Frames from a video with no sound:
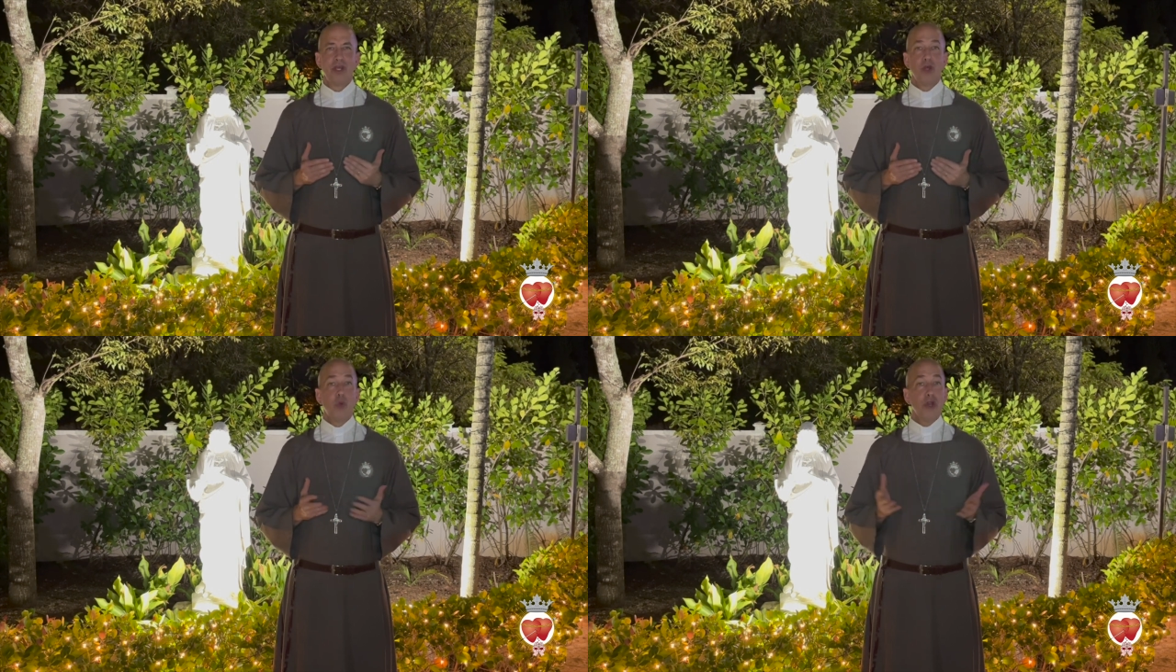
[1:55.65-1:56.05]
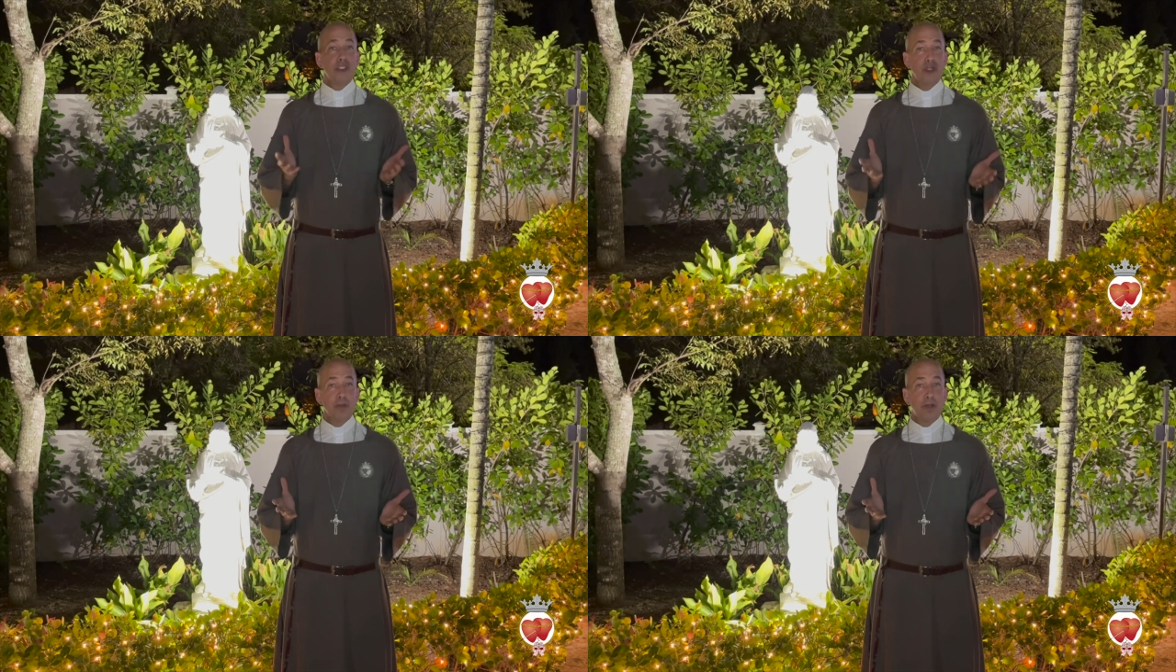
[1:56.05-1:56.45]
Where is
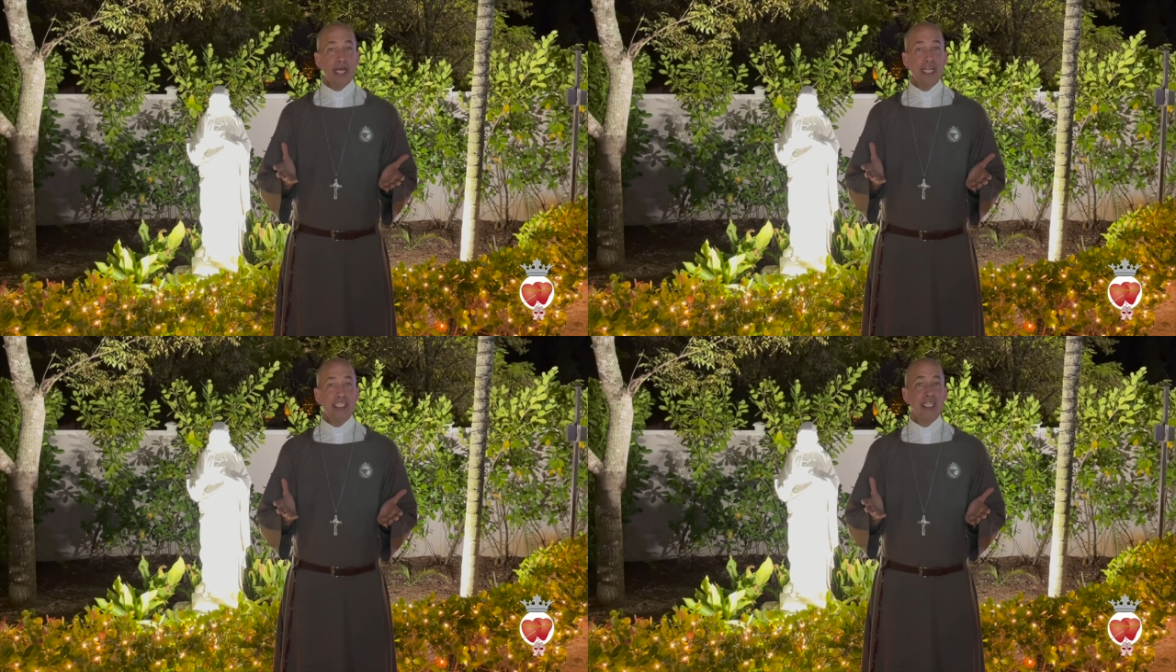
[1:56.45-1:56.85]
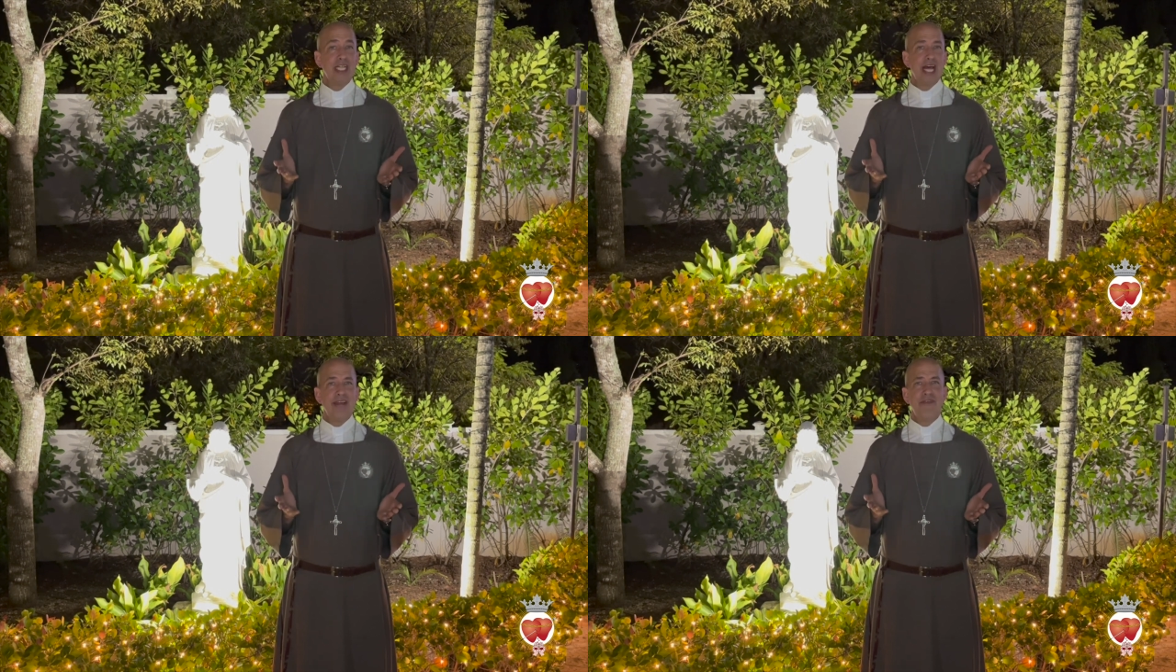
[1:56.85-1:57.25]
her place in the
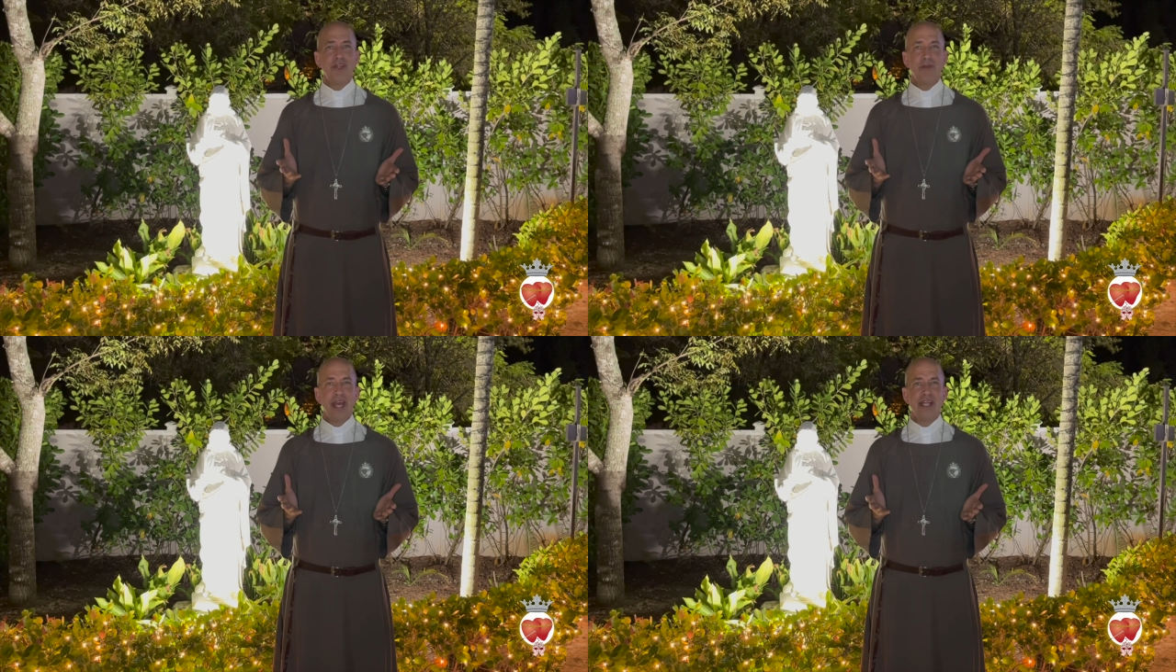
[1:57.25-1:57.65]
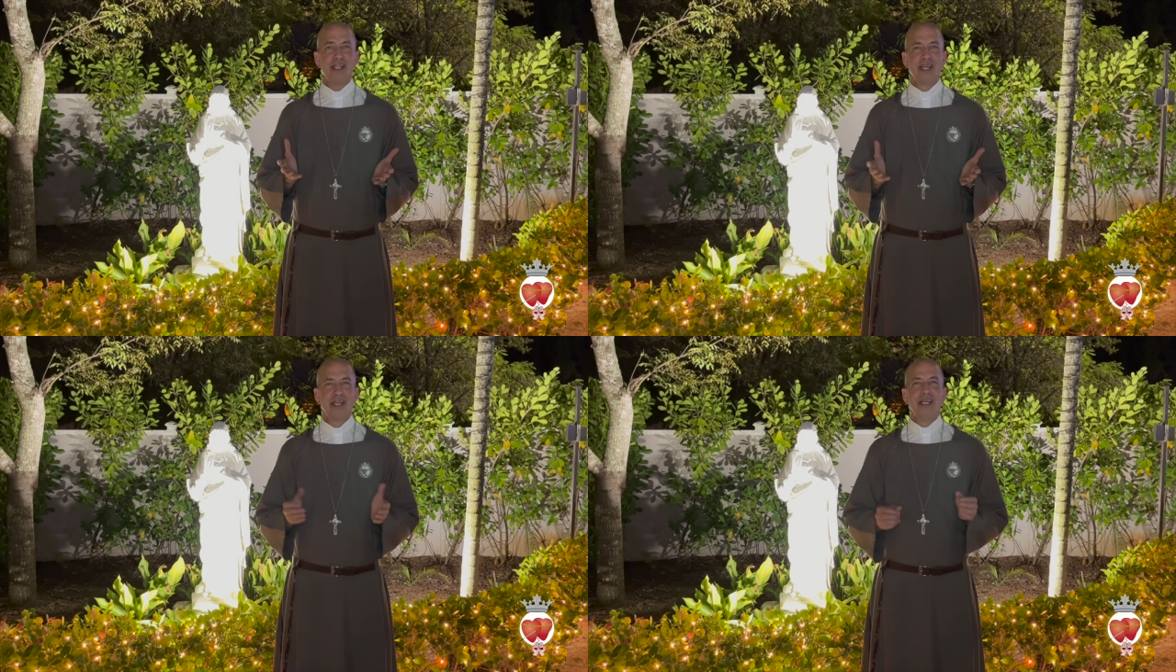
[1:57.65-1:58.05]
life of the man?
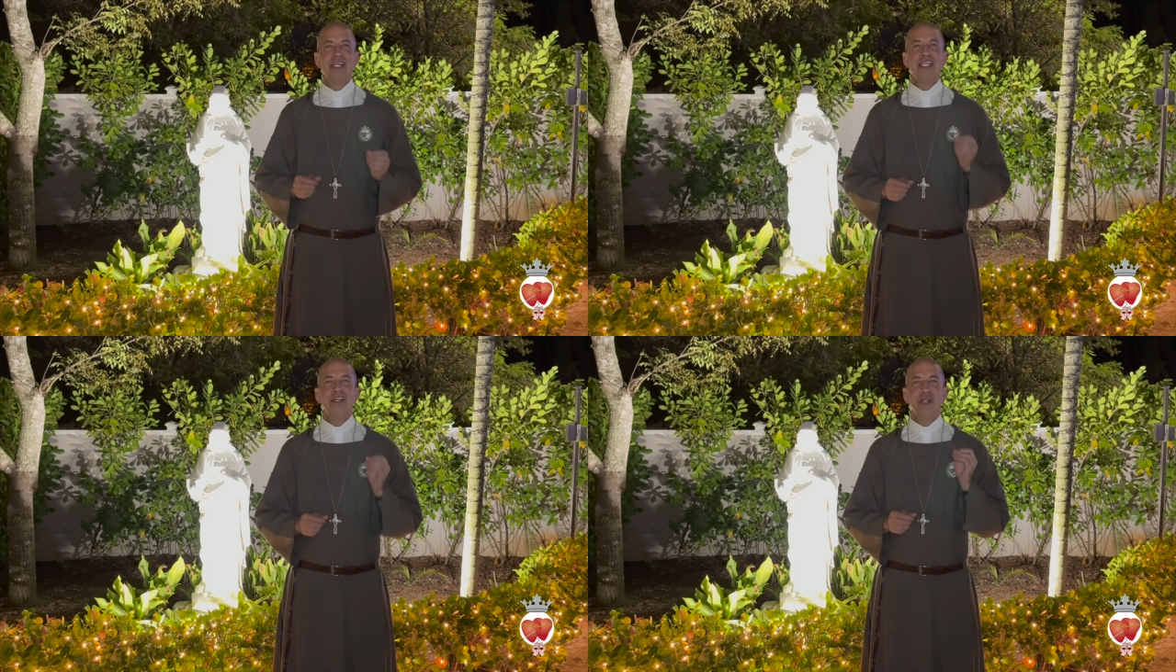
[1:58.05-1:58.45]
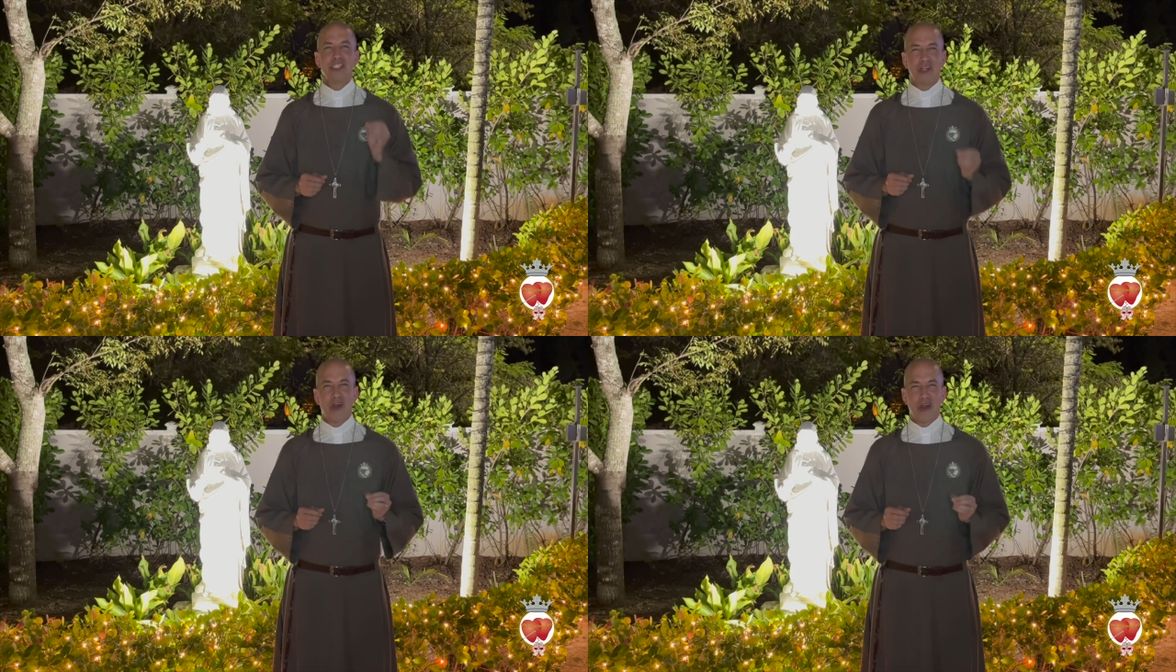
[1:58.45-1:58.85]
Near his
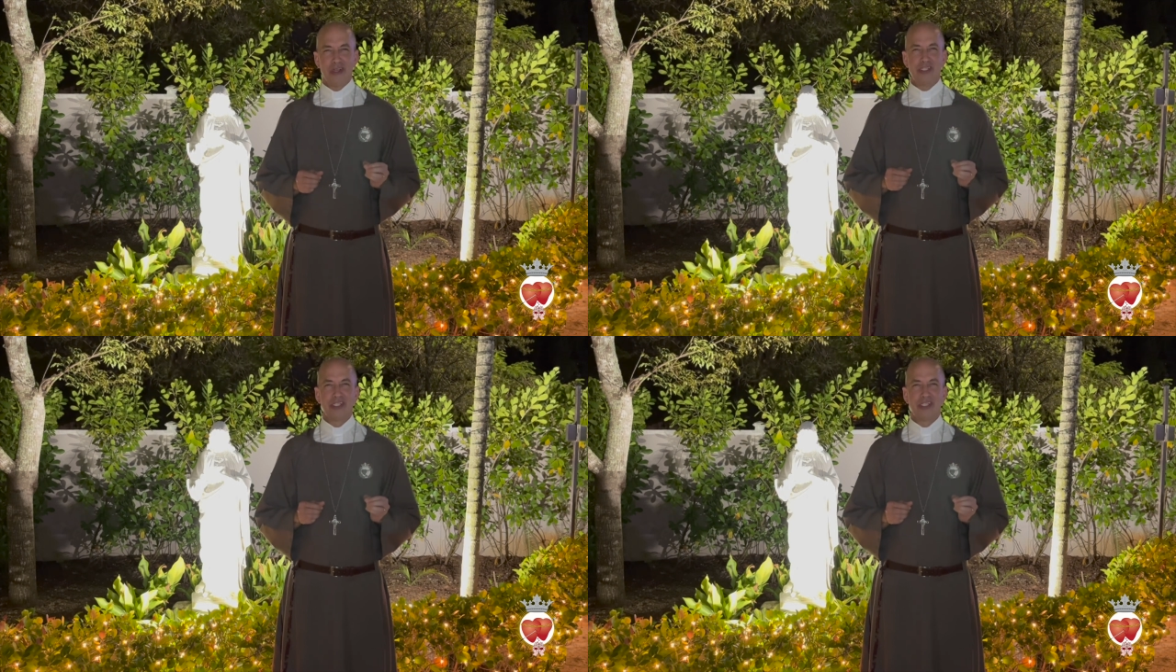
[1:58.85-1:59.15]
heart.